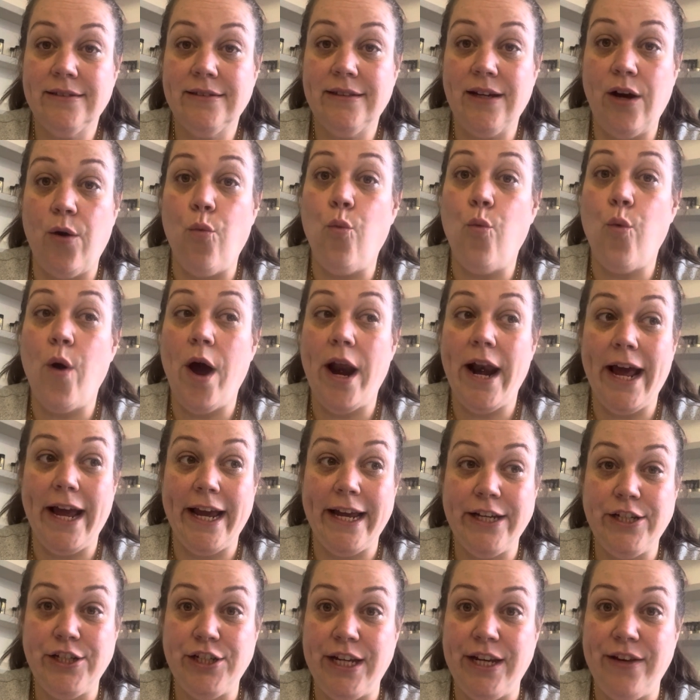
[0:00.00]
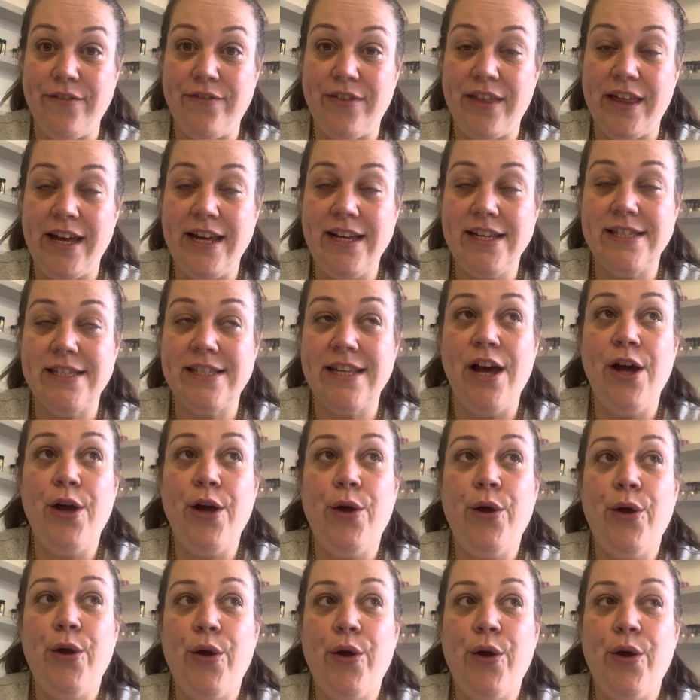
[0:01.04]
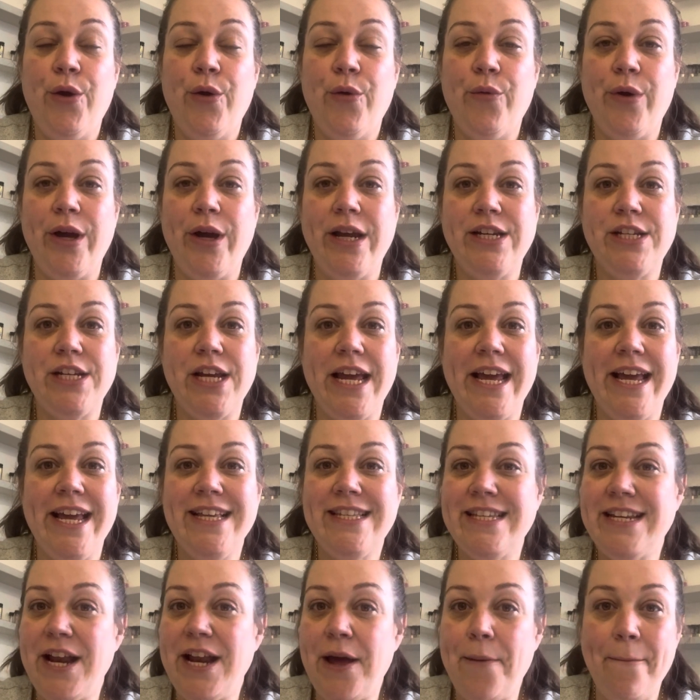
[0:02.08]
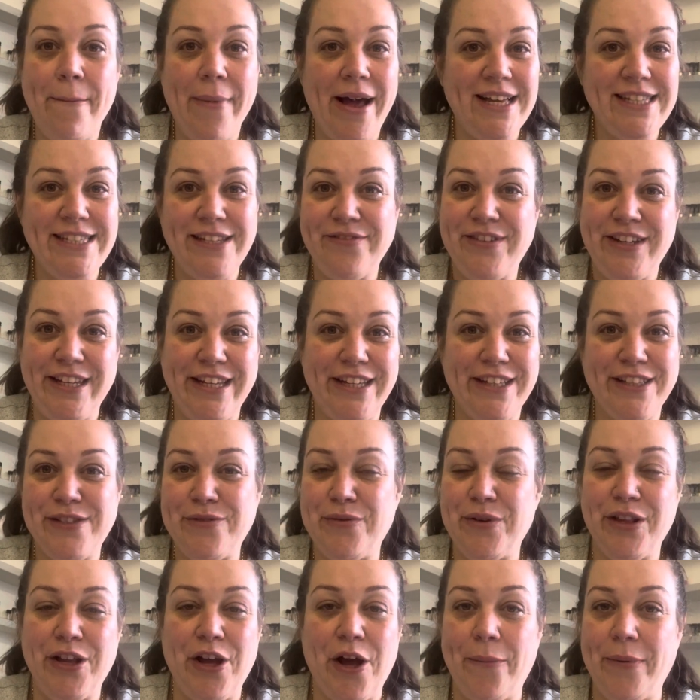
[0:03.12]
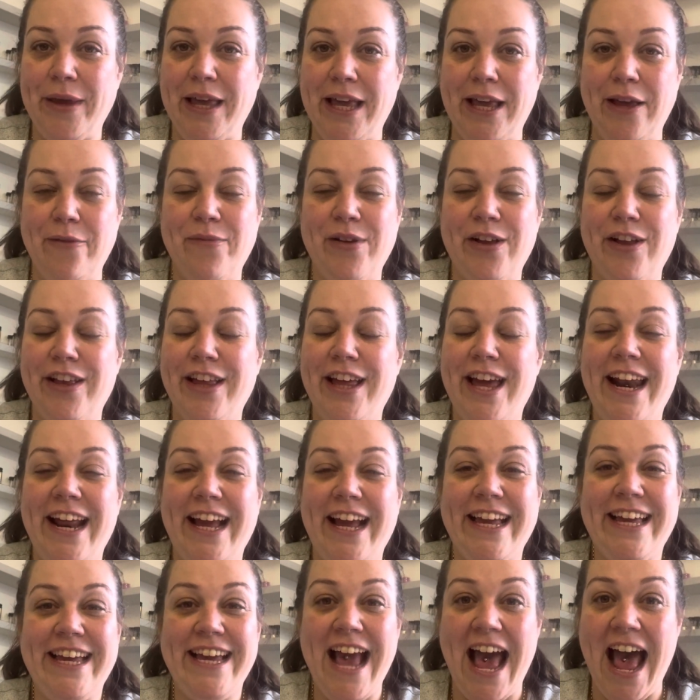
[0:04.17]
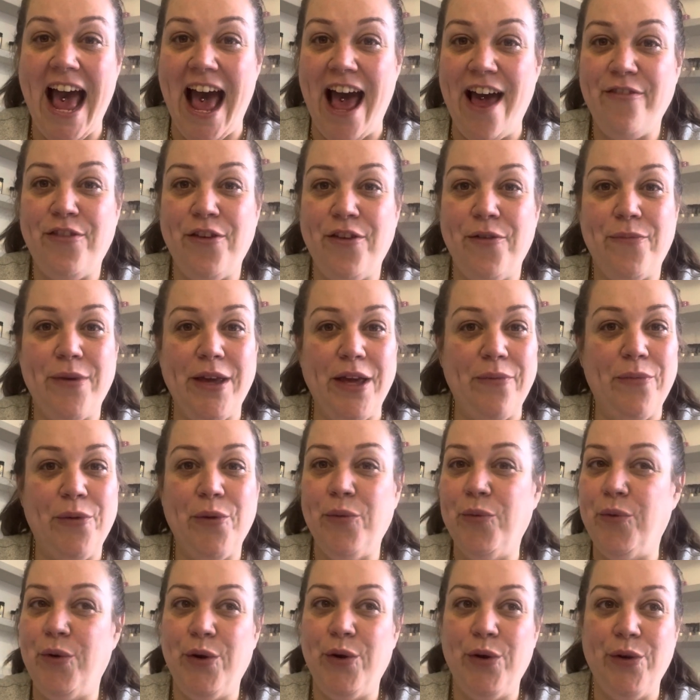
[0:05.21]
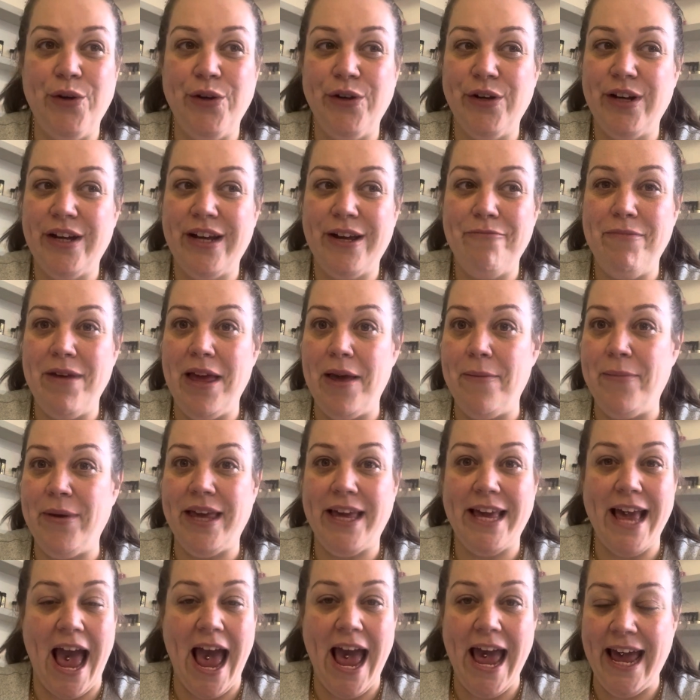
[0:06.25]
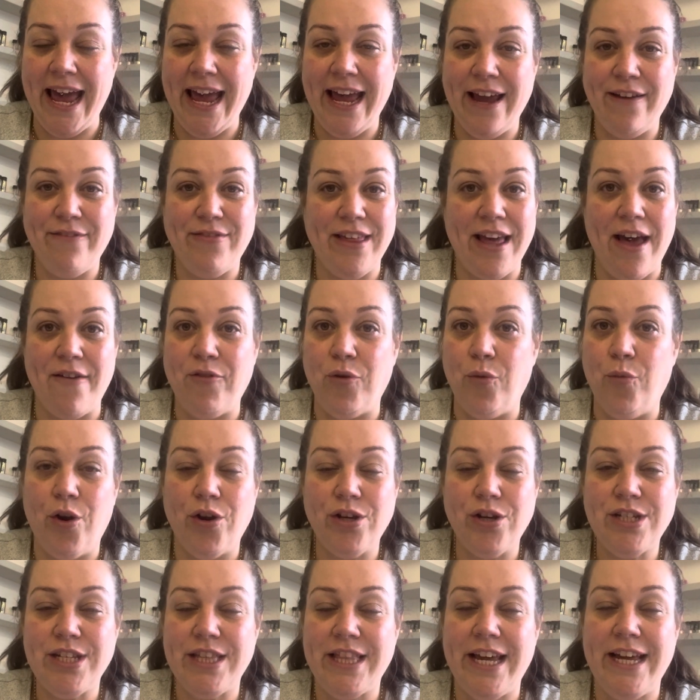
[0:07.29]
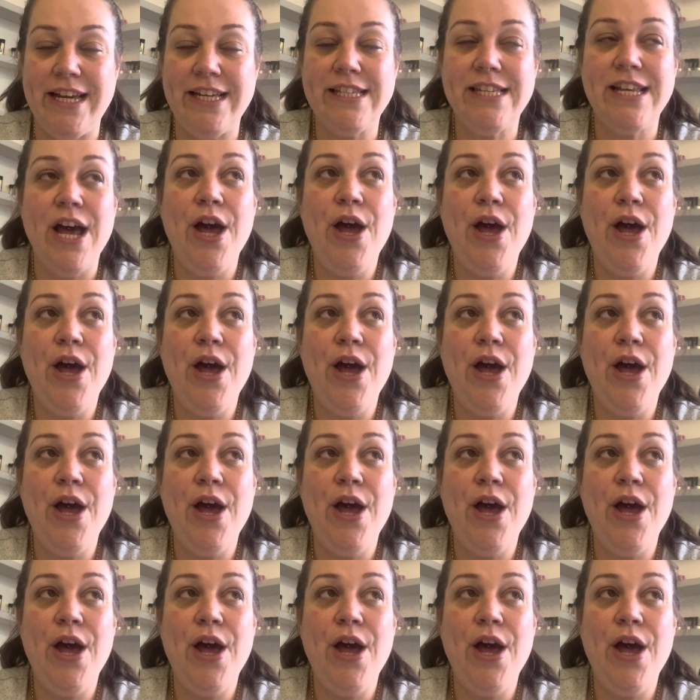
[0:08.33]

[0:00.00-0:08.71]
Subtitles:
and when I achieve this, which isn't a massive deal to a lot of people. And I get that people wouldn't maybe get it if they ever watched this,